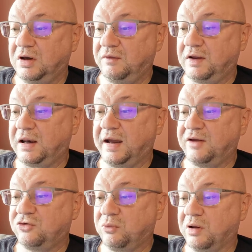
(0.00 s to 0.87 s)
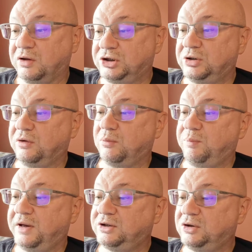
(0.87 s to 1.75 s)
The glass walls showed a
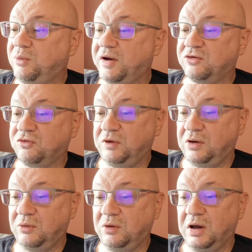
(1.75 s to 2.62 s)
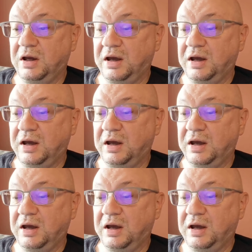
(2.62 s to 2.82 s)
picturesque view